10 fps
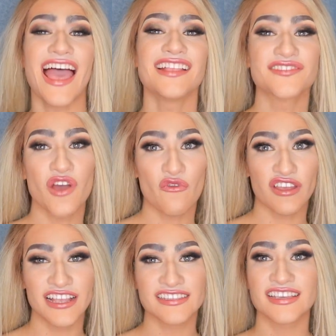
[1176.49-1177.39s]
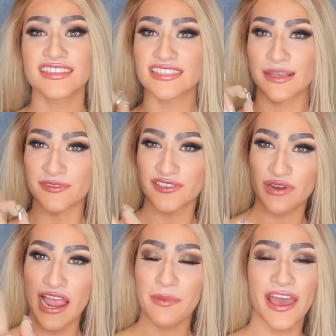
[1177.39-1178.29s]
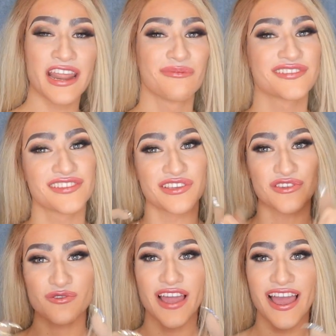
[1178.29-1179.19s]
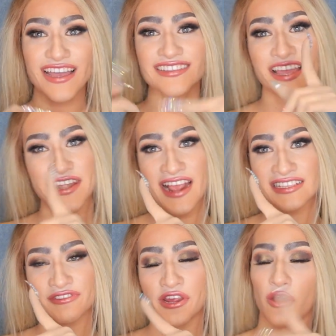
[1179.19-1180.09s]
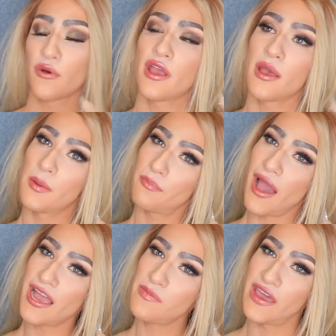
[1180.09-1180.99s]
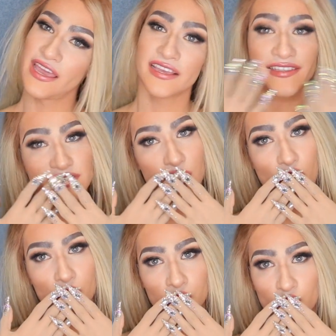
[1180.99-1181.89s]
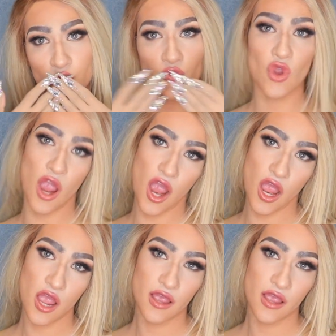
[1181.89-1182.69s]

And don't forget to subscribe, and I will see you guys next video. Bye, BAES. Mwah.